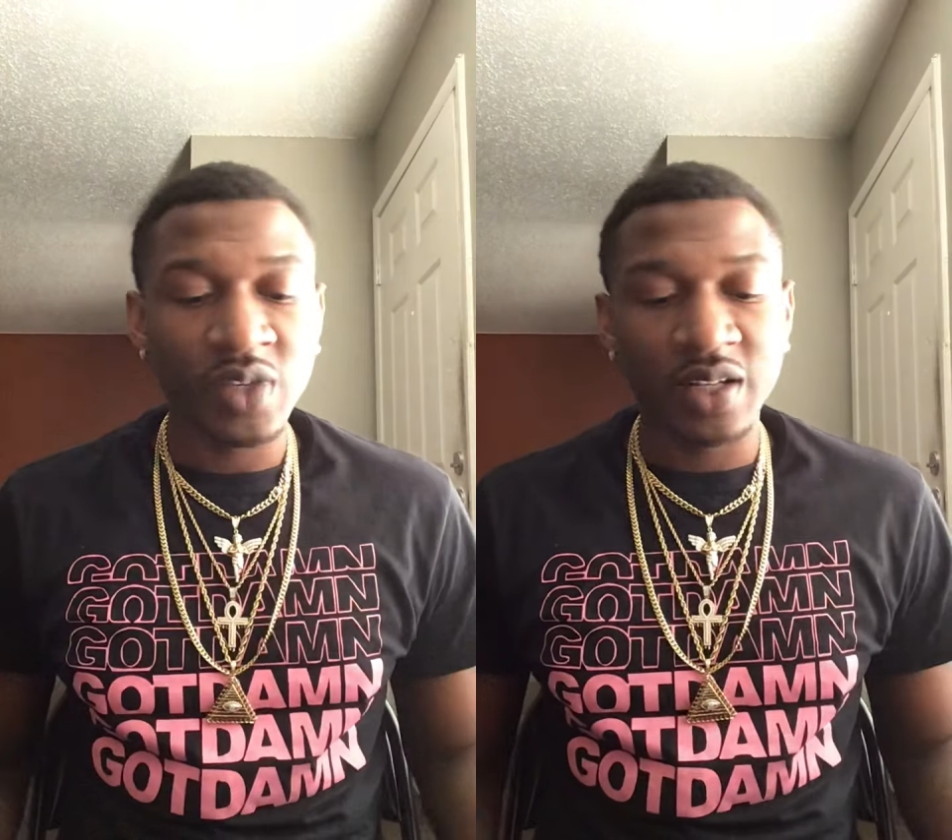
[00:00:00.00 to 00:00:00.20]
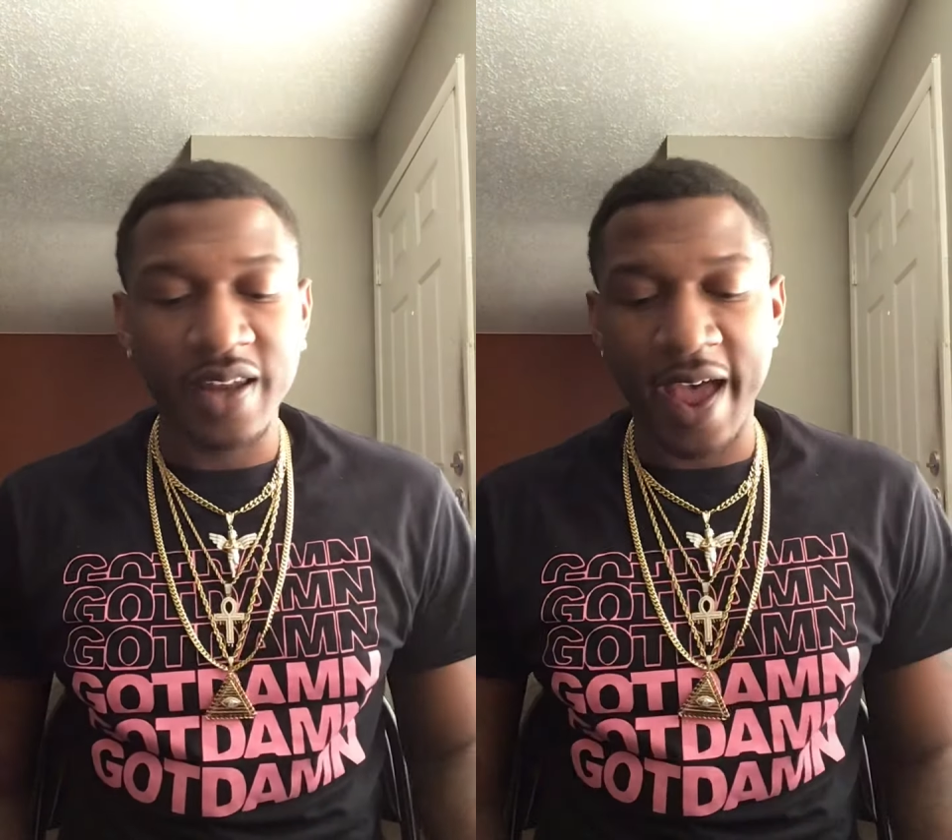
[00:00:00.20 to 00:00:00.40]

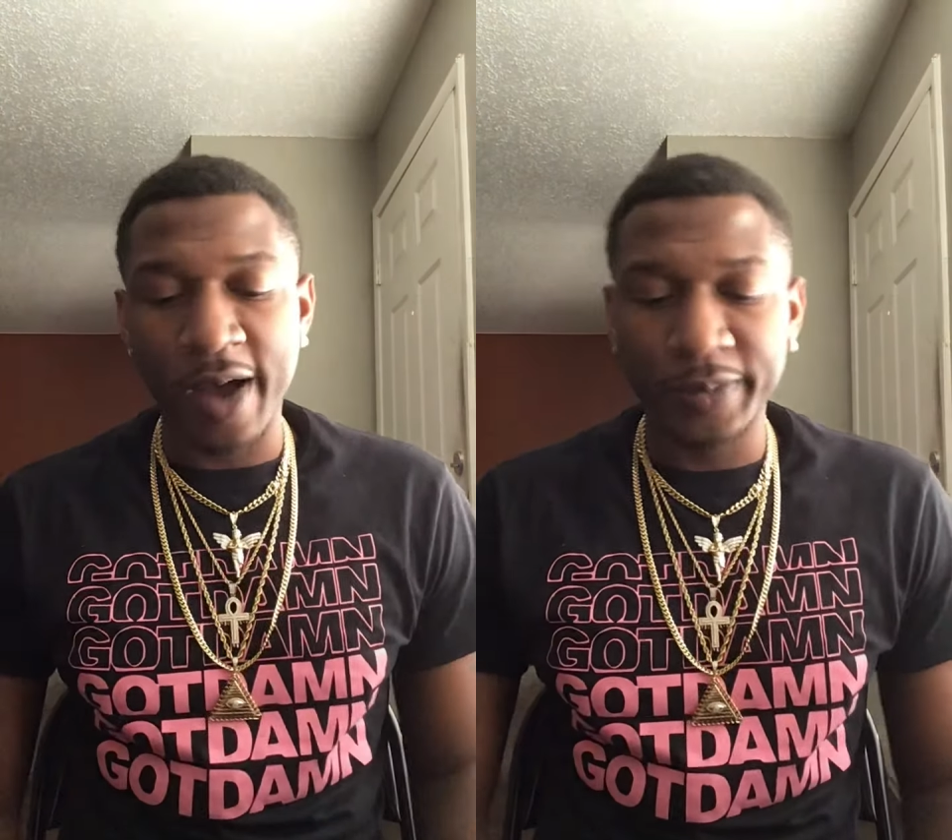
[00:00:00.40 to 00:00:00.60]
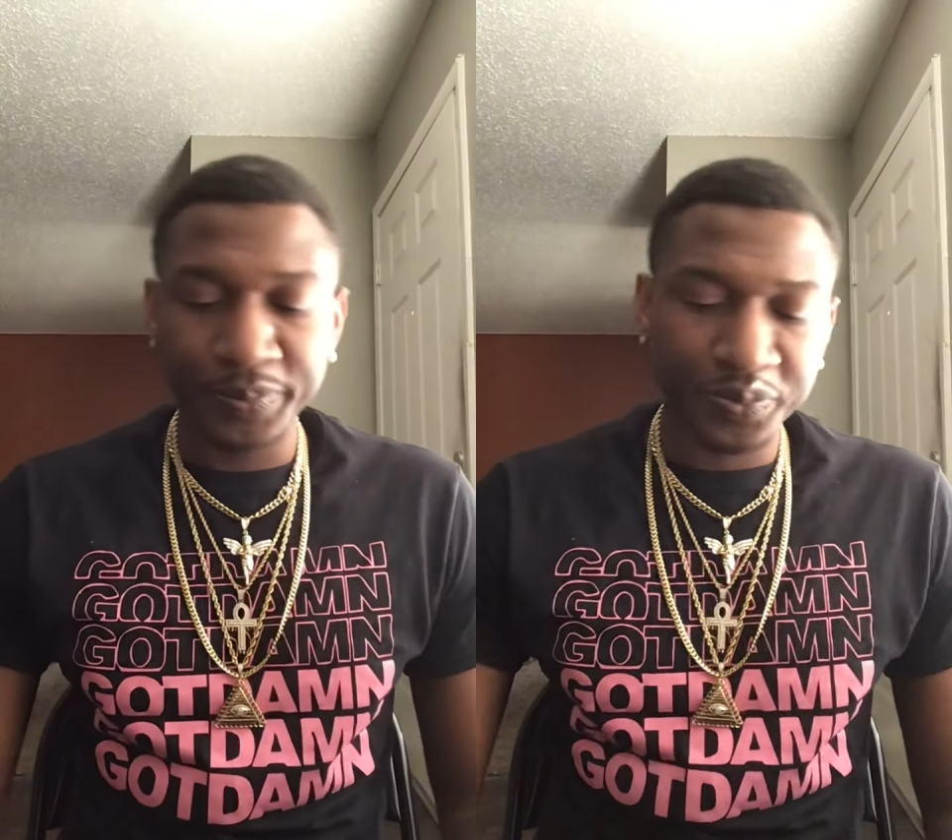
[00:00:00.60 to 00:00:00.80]

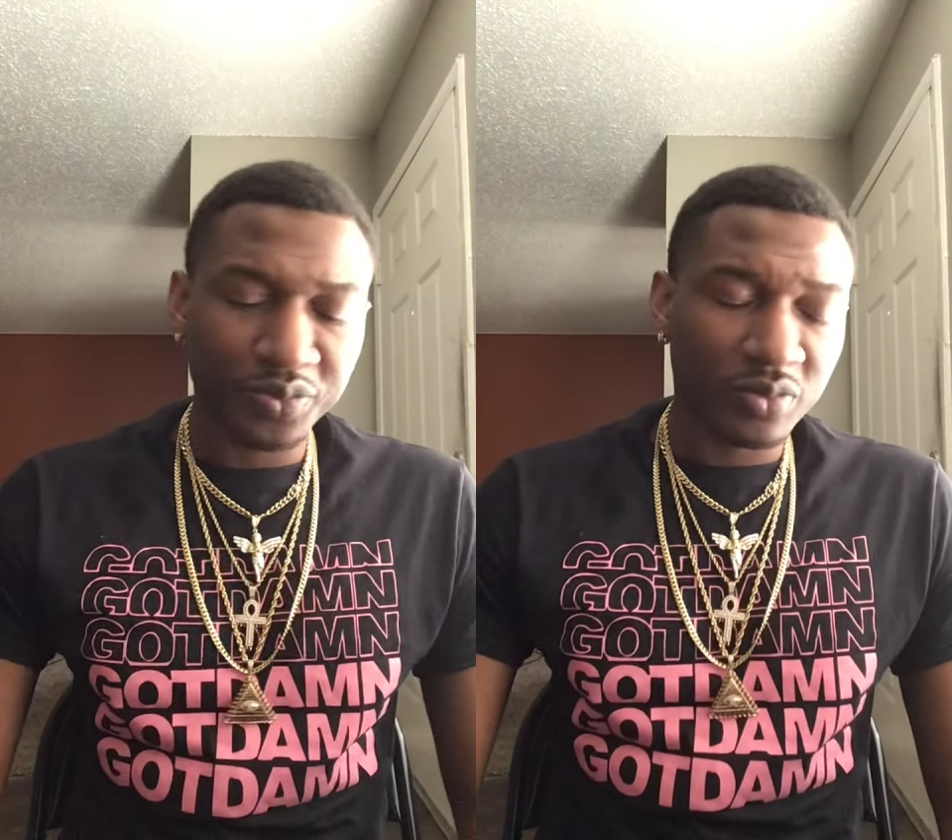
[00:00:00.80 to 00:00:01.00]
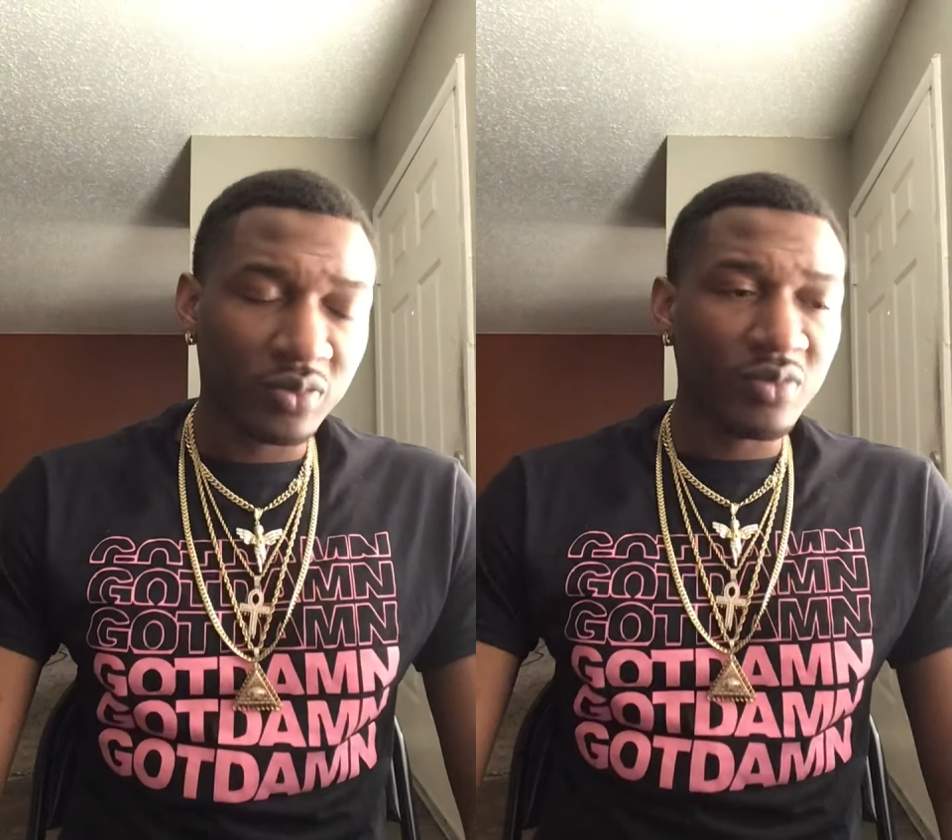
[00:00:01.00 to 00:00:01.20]
Now,
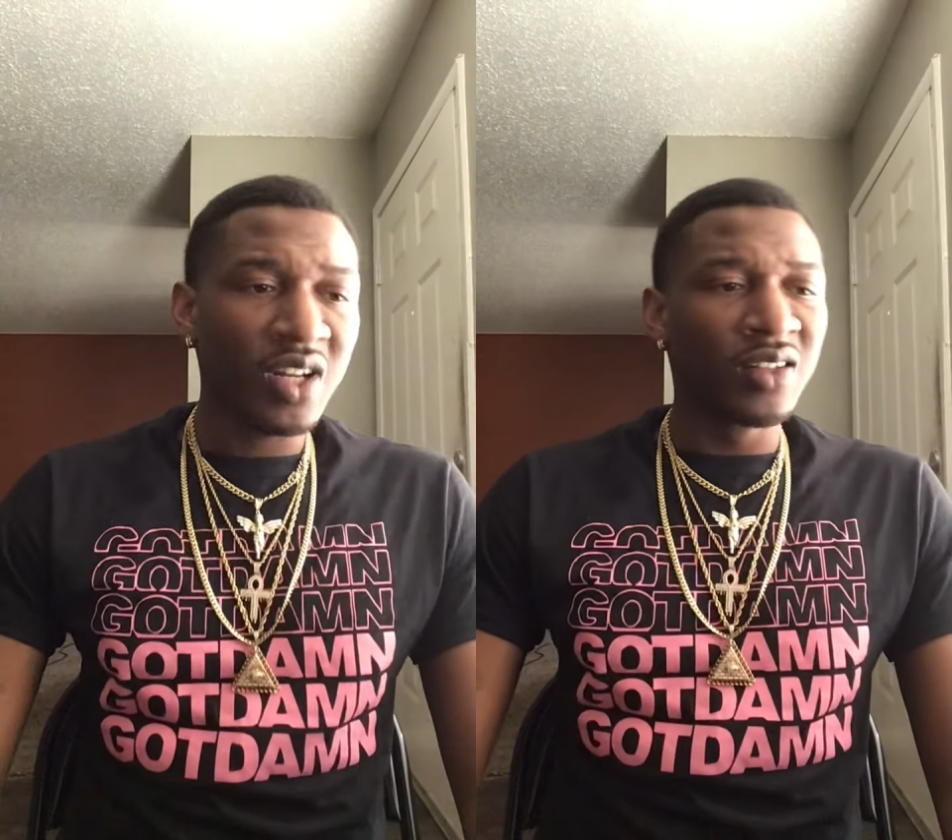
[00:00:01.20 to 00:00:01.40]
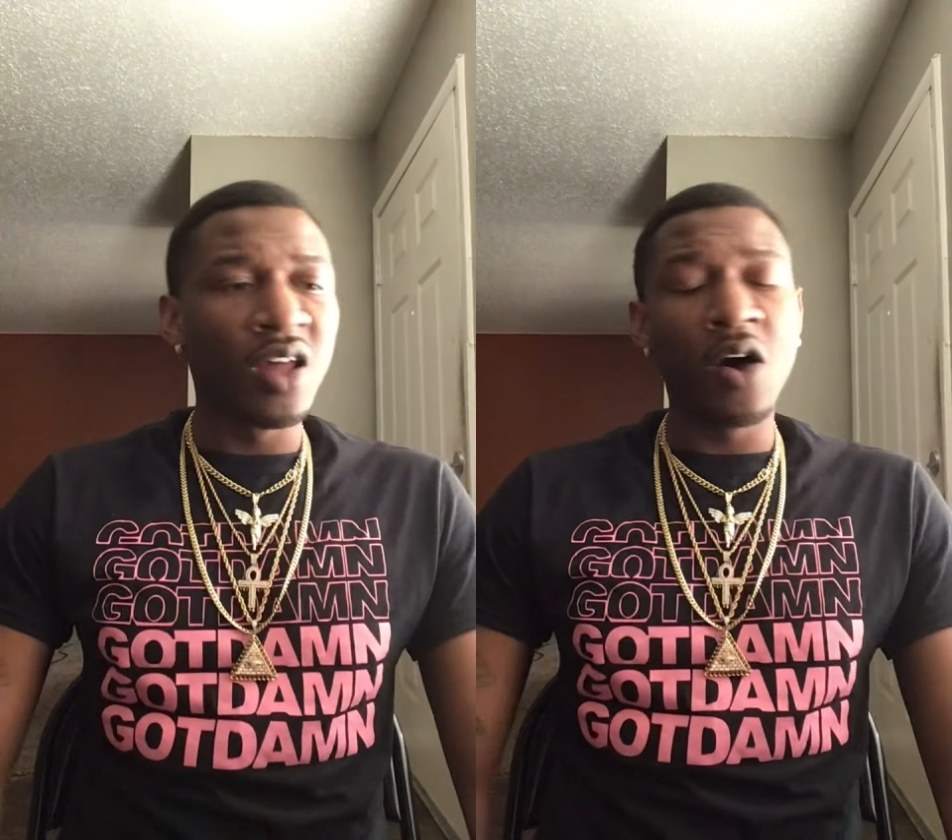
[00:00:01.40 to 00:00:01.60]

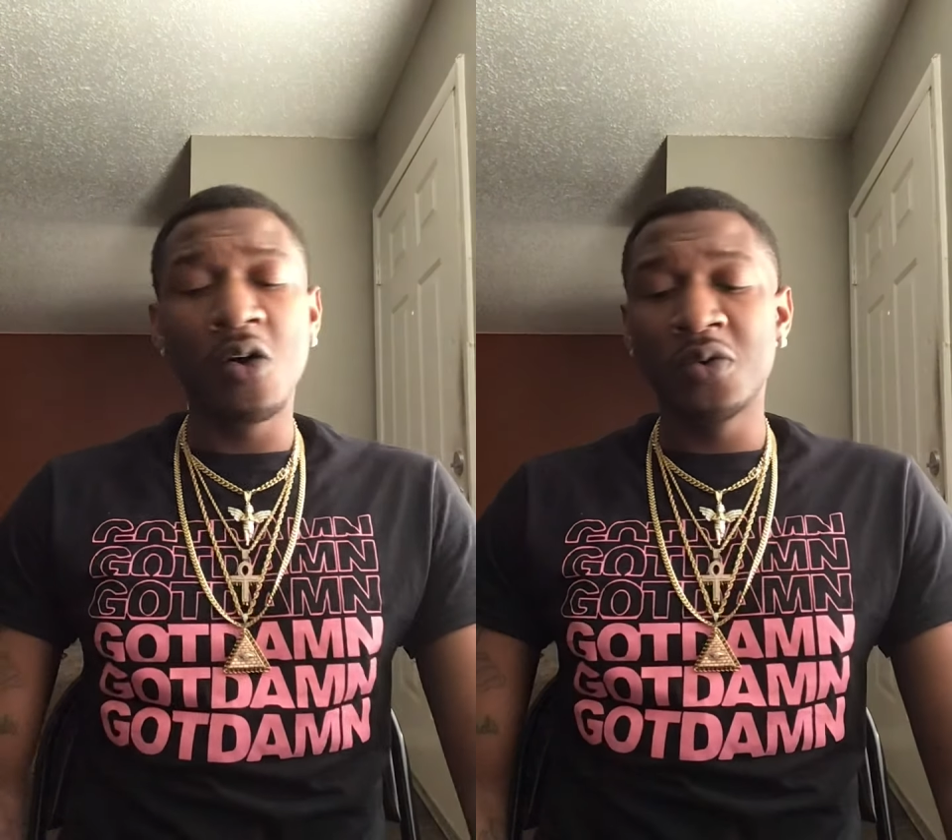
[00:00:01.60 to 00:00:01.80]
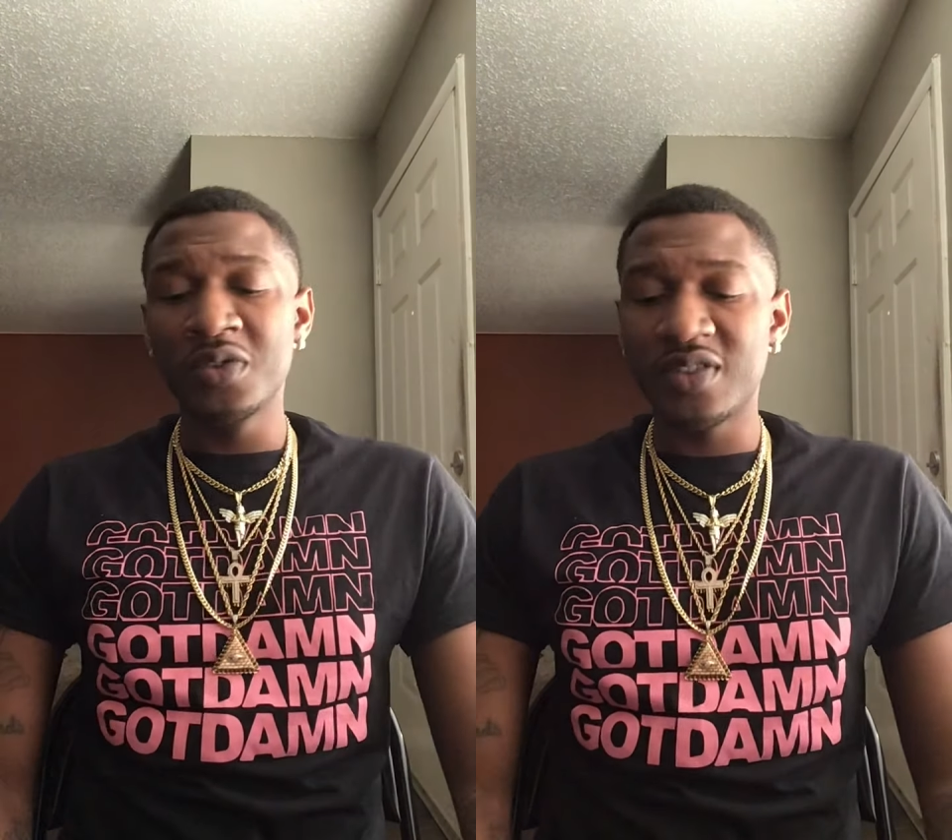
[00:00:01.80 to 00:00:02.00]

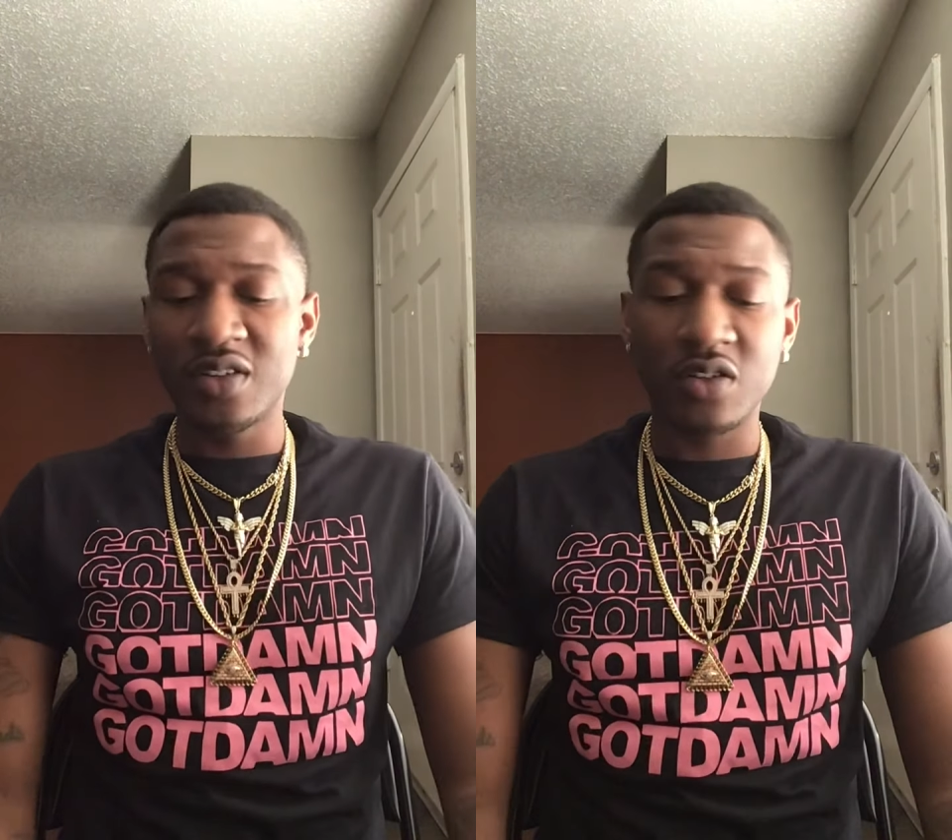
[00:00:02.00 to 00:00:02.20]
loans,